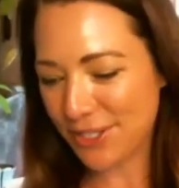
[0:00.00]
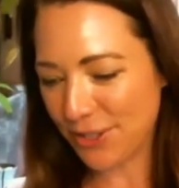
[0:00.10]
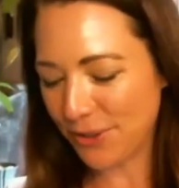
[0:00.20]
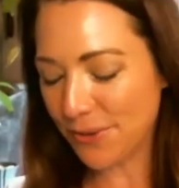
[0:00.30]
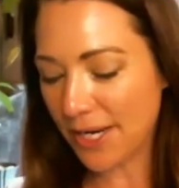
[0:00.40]

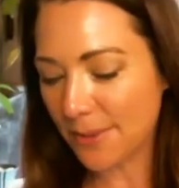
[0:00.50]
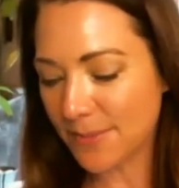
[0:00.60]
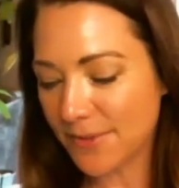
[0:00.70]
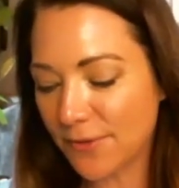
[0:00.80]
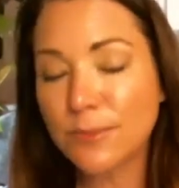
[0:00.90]
2
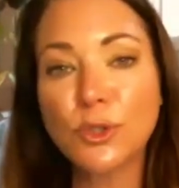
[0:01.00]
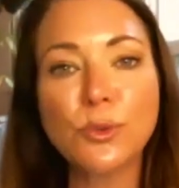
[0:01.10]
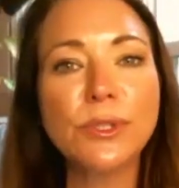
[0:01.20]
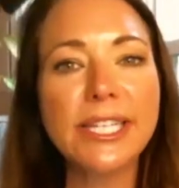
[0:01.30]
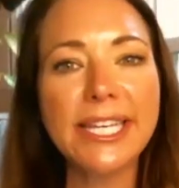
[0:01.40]
comes from
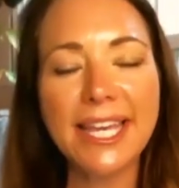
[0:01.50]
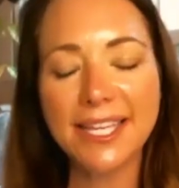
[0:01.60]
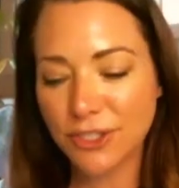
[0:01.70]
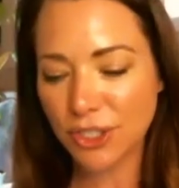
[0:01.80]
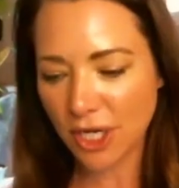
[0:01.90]
Julie
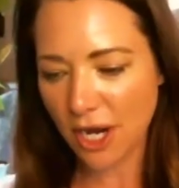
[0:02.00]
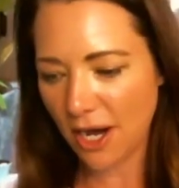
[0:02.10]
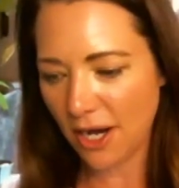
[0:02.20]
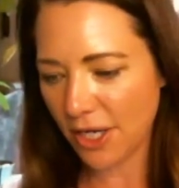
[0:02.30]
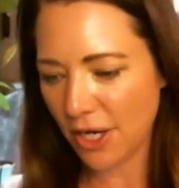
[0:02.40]
in
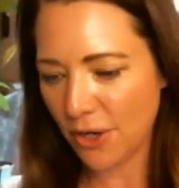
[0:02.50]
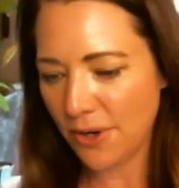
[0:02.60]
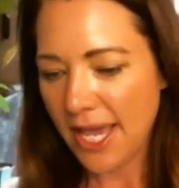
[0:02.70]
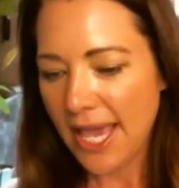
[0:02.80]
Chicago.